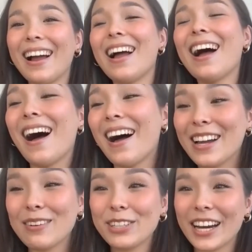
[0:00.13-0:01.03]
Hi,
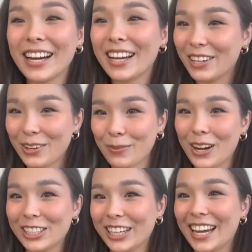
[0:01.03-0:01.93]
I'm Jade, and you're
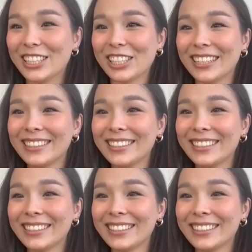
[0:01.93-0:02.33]
watching Asienne.